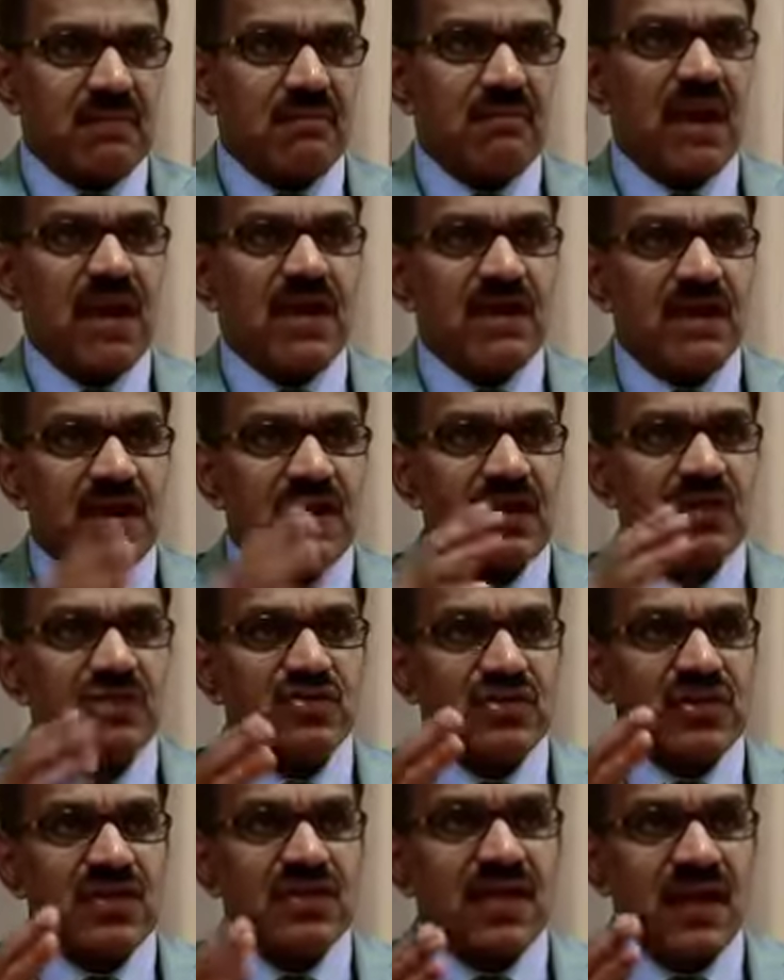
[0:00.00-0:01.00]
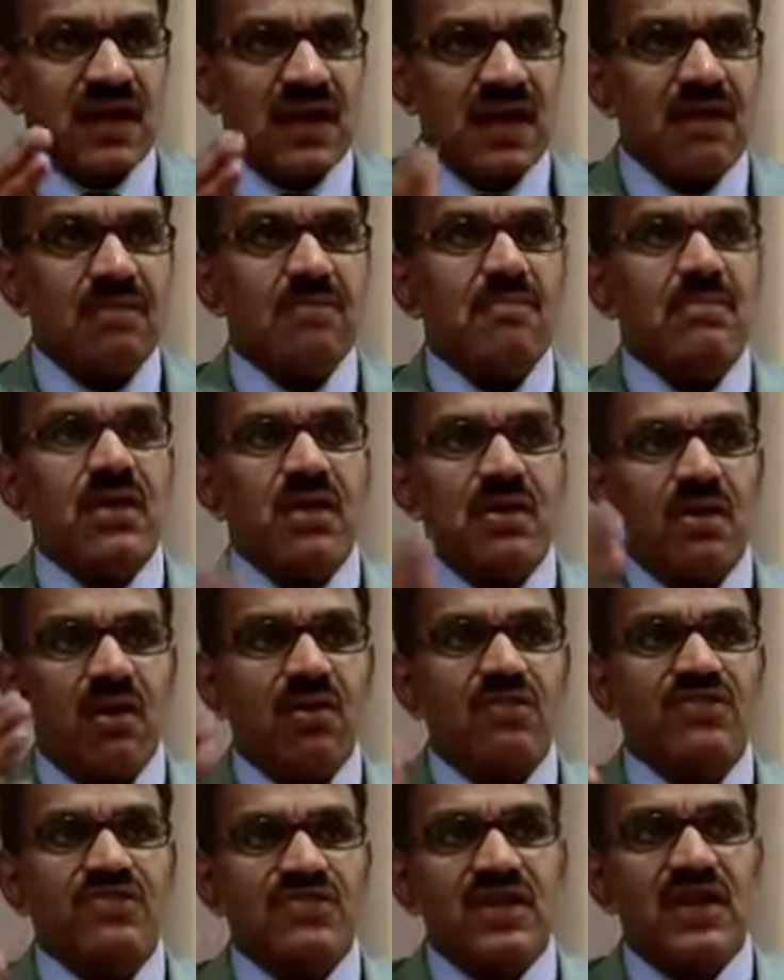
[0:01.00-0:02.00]
by reducing the number
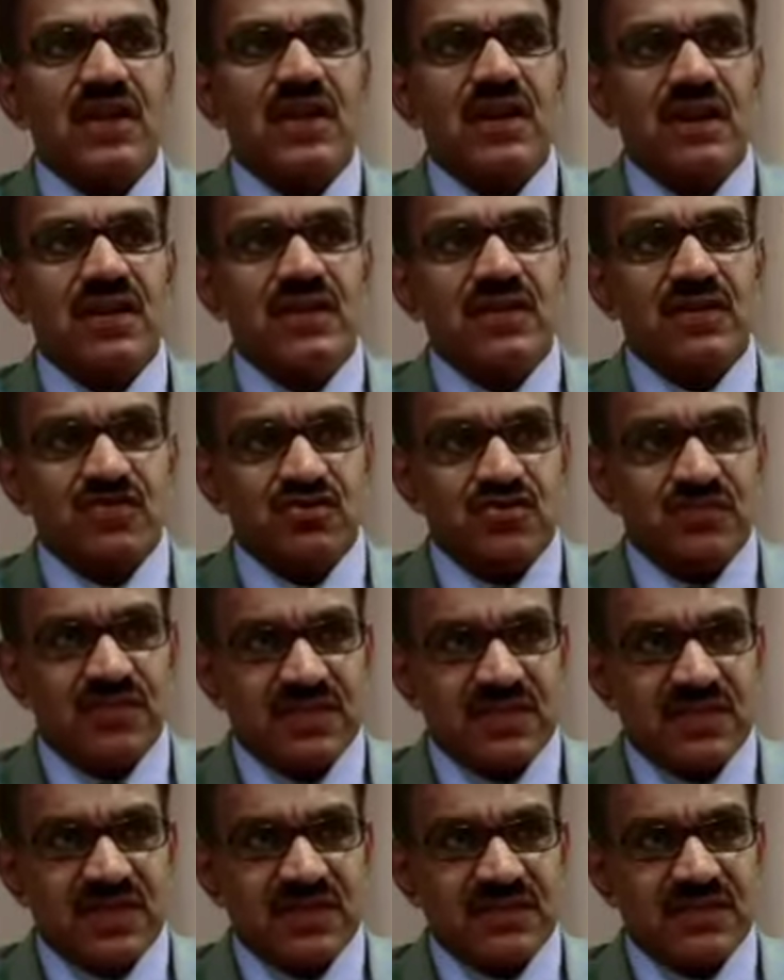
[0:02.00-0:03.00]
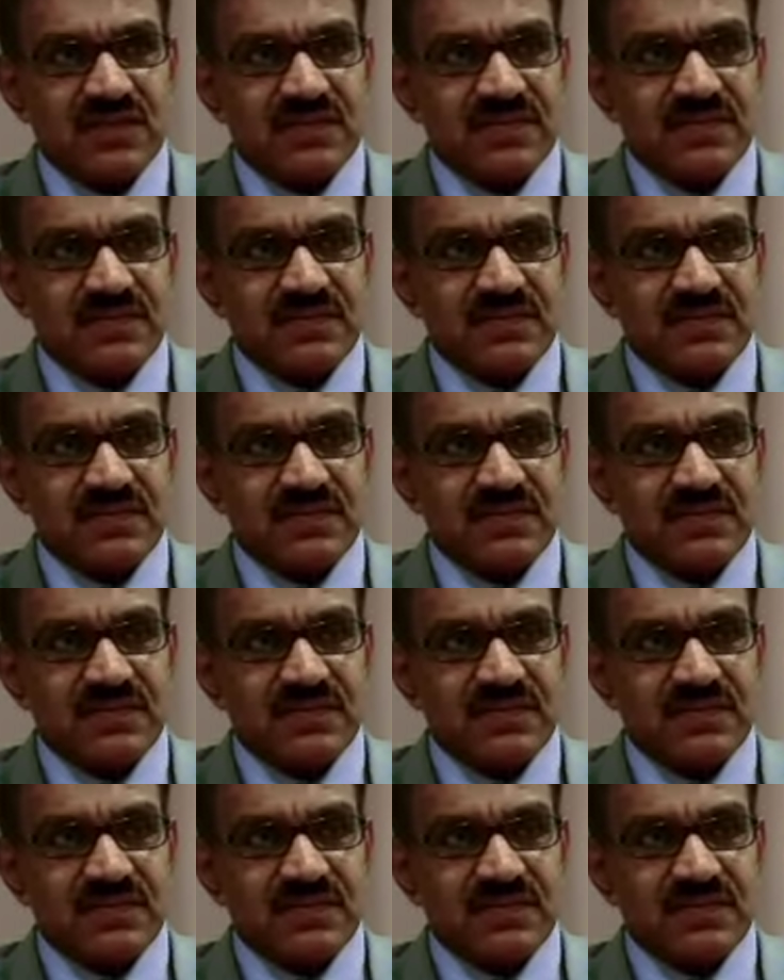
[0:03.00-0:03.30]
of circulating tumor cells.